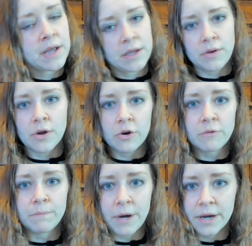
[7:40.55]

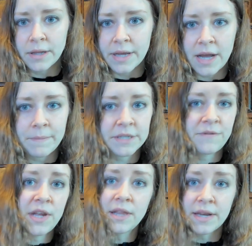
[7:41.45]
bottling up his
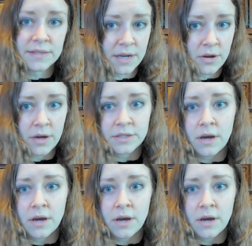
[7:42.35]
feelings and not